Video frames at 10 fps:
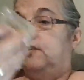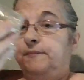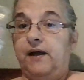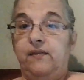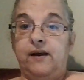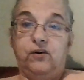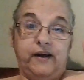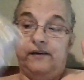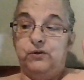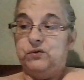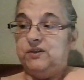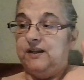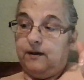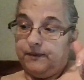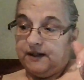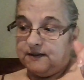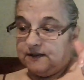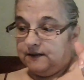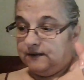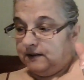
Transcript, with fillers: But they'll get used anyways.